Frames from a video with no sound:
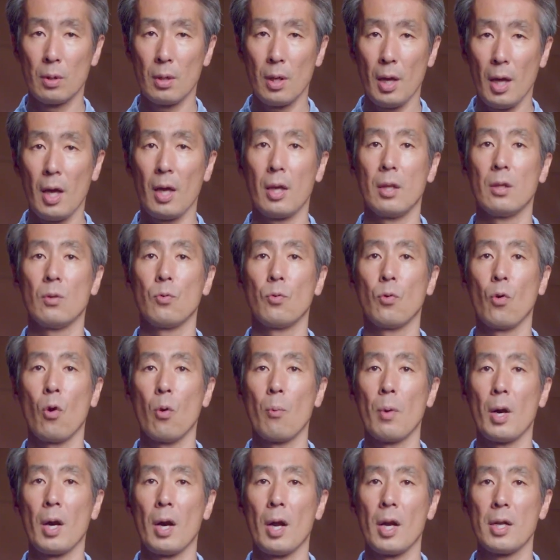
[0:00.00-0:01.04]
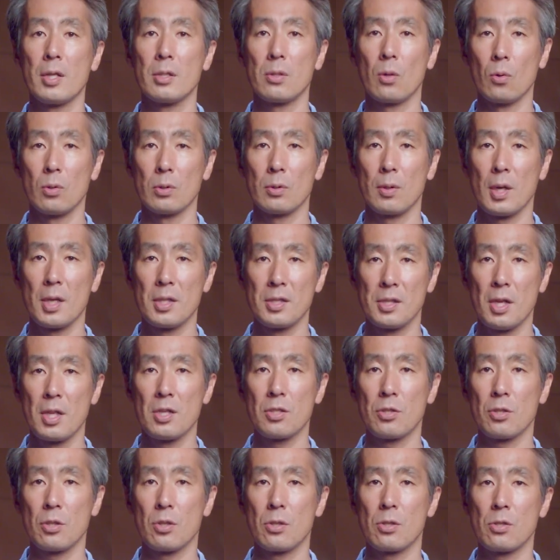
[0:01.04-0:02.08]
and formalize
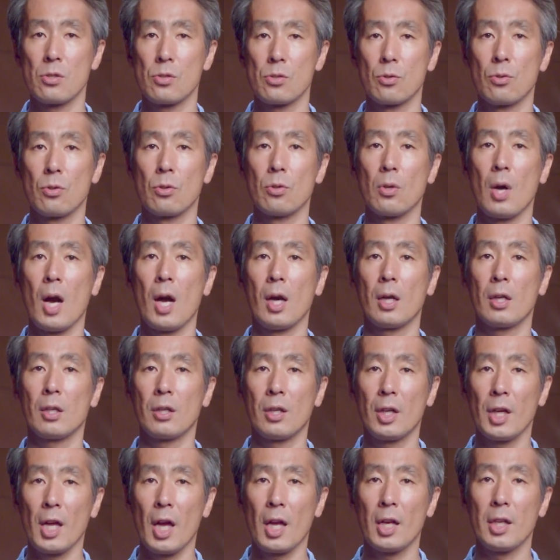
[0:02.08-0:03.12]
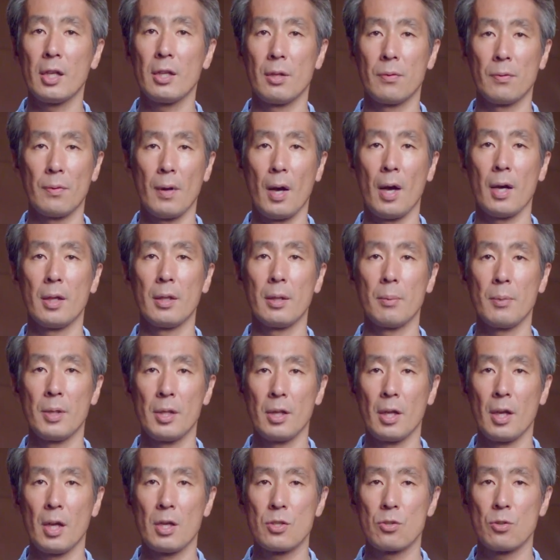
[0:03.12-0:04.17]
authorization through a clearly defined
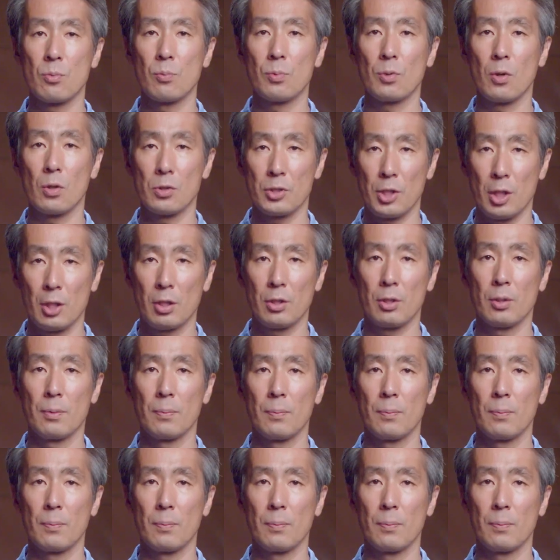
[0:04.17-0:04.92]
mitigation project.